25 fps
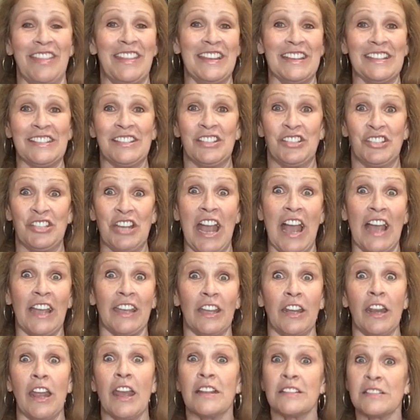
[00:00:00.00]
this
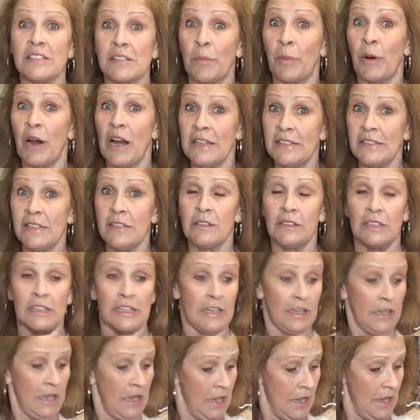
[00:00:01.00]
jacket, and
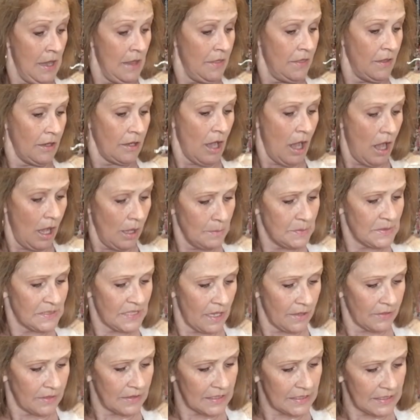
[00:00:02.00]
surprisingly, the comps
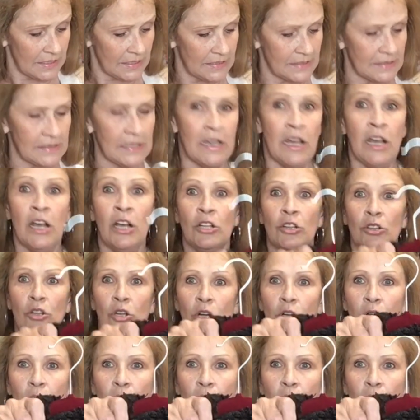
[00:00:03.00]
on these look